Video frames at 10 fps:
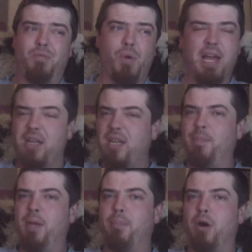quite a
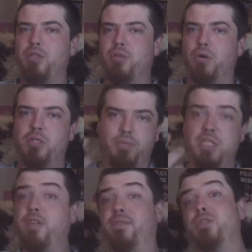creamy butterscotch,
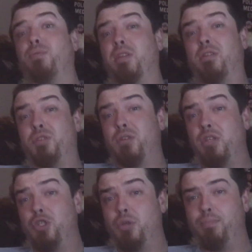which if it's with custard,
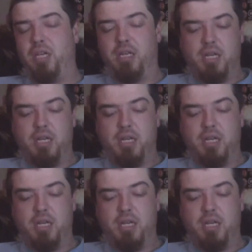it should be.